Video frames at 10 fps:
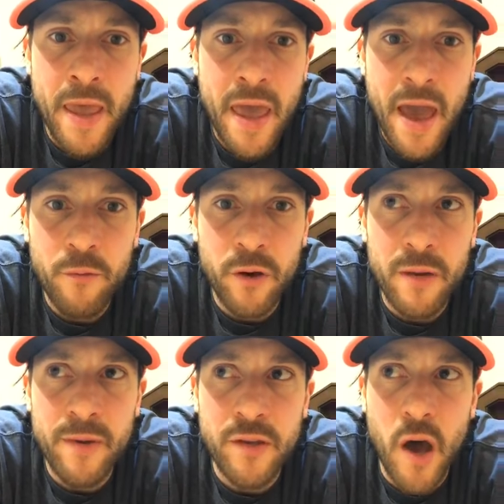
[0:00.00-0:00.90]
And we're going to
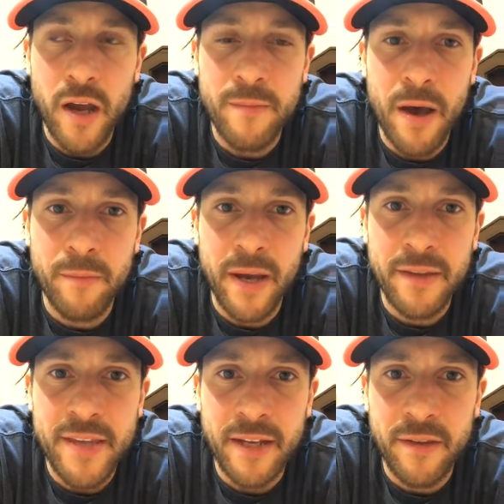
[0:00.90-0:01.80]
be talking about my
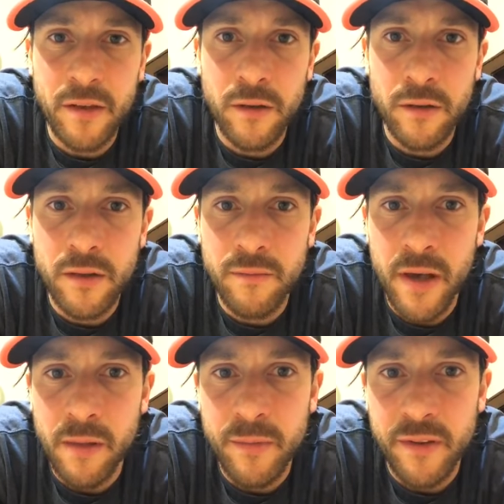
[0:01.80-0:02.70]
technical
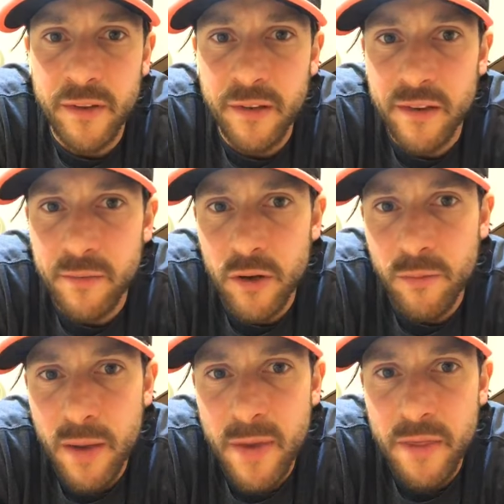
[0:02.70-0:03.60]
development system, you know,
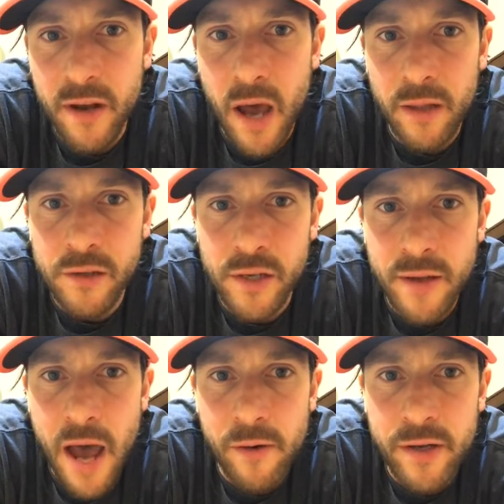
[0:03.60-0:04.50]
my methodology,
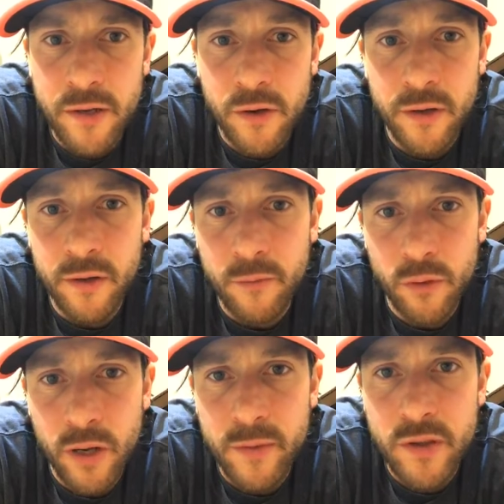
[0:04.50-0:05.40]
how I do it. We're
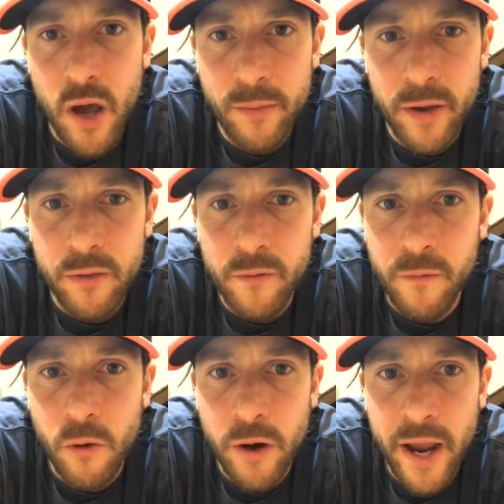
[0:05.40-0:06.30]
going to be talking about the
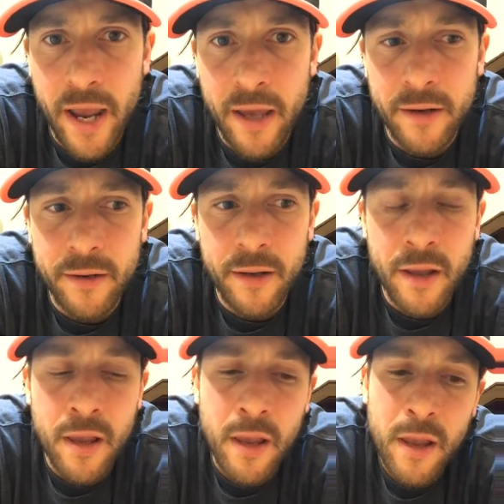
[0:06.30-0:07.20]
forehand,
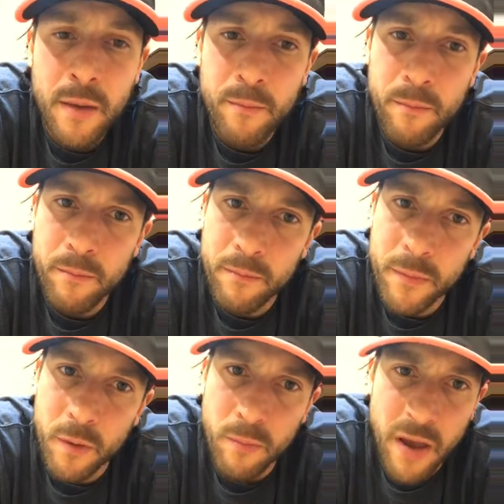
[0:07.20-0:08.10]

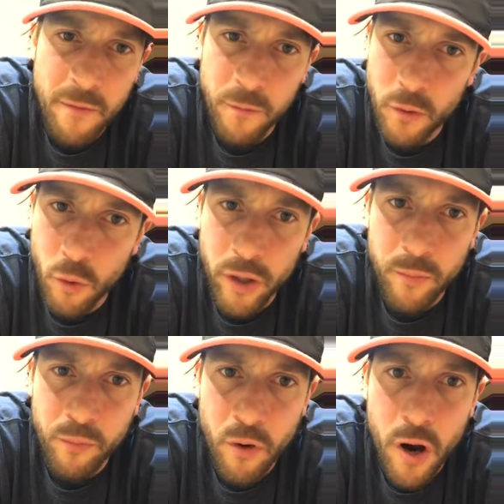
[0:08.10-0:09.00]
the, my footwork
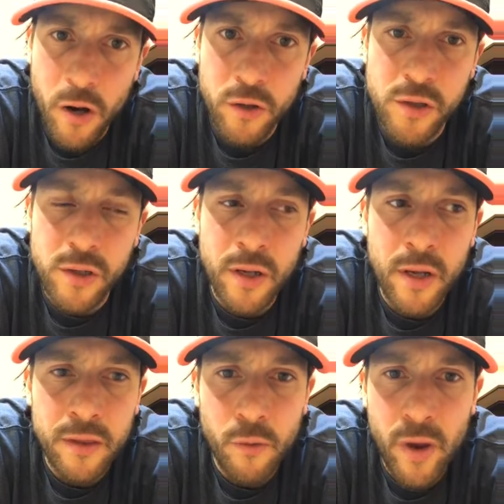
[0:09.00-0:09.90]
approach,
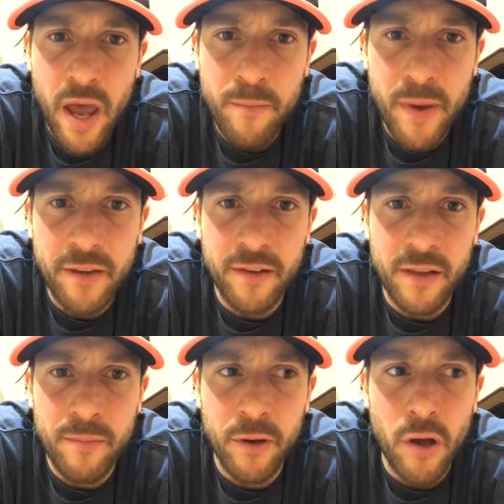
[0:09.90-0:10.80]
the way I basically
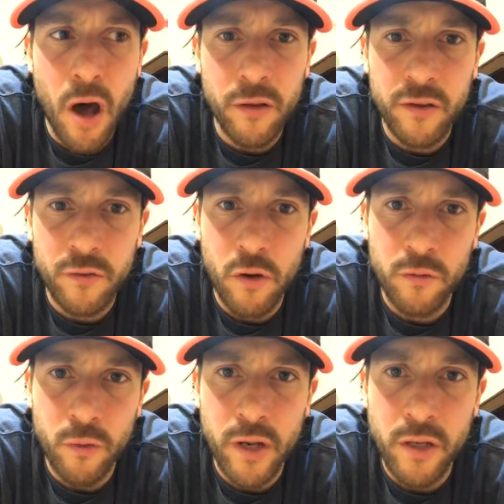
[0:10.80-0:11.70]
build all the strokes.
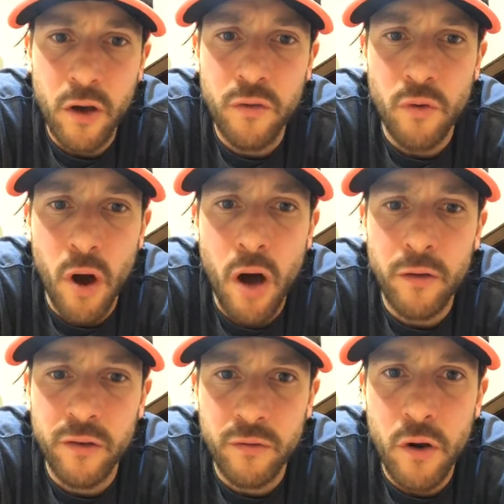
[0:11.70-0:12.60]
We're going to go through all the
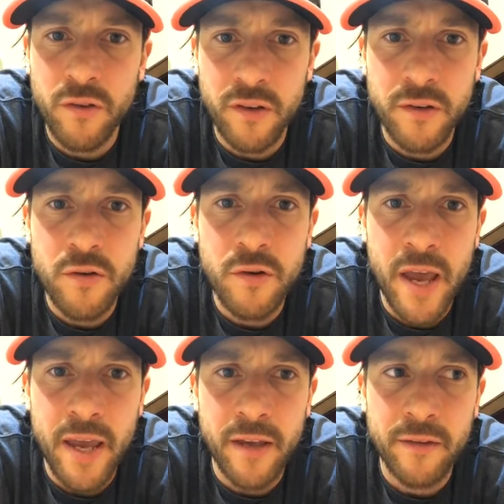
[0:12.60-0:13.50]
strokes in two
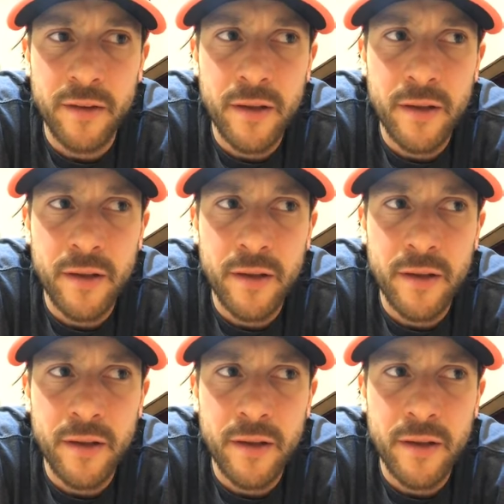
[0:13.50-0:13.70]
days